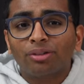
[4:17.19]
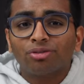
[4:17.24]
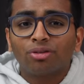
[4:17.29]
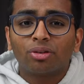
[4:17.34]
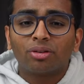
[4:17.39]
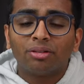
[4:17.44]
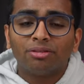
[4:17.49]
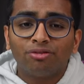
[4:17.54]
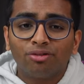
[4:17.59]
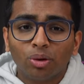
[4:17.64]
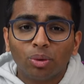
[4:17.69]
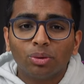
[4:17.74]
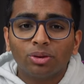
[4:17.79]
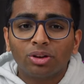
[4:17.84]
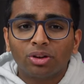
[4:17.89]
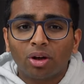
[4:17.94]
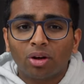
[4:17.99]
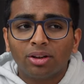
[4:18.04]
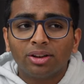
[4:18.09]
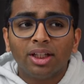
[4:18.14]
for a full
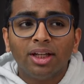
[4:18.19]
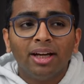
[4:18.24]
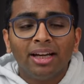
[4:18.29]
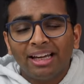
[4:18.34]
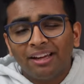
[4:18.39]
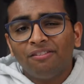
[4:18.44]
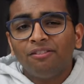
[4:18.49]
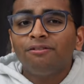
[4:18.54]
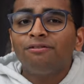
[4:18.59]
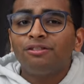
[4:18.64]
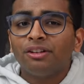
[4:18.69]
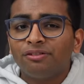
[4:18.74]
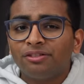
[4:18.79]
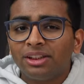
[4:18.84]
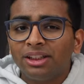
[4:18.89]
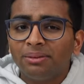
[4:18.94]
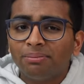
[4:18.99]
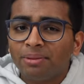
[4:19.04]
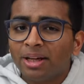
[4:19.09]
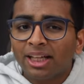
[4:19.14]
charge, even
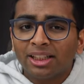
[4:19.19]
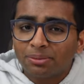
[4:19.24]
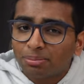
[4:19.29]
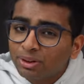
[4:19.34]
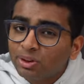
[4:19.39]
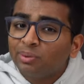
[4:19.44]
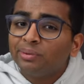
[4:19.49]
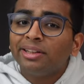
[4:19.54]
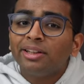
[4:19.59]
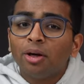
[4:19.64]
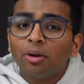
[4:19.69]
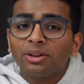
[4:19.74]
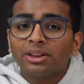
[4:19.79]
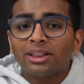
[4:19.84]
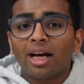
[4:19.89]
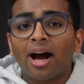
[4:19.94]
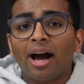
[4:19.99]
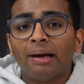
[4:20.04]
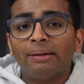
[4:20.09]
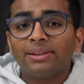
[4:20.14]
15 minutes between those
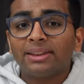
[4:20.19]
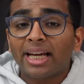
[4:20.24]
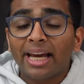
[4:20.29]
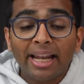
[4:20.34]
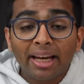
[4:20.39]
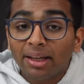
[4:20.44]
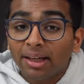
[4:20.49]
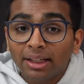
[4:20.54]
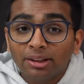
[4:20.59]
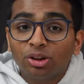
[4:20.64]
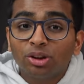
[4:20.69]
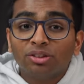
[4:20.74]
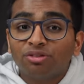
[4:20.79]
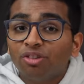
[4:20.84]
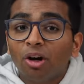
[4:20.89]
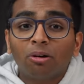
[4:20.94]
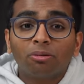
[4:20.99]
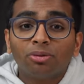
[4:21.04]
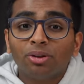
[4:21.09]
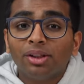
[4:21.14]
times. And it just
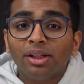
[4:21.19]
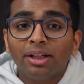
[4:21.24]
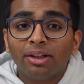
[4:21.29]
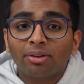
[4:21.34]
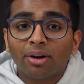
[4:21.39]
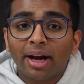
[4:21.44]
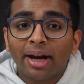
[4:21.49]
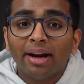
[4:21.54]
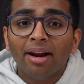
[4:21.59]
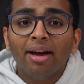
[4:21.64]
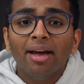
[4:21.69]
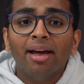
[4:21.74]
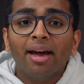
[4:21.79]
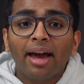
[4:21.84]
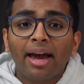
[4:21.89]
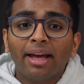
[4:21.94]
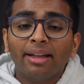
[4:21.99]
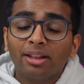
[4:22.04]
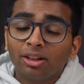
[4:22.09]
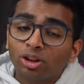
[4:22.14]
felt really great,
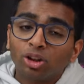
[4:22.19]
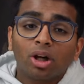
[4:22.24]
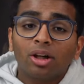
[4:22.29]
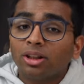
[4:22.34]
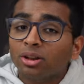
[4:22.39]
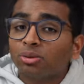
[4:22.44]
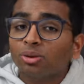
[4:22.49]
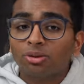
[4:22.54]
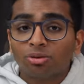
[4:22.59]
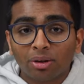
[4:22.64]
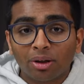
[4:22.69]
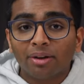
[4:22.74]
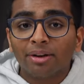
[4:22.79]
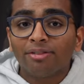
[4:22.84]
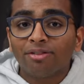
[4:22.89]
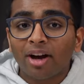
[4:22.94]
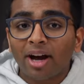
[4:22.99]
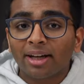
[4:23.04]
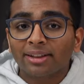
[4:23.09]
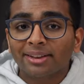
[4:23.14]
and the charging was really
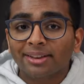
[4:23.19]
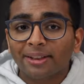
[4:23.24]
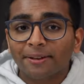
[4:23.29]
fast.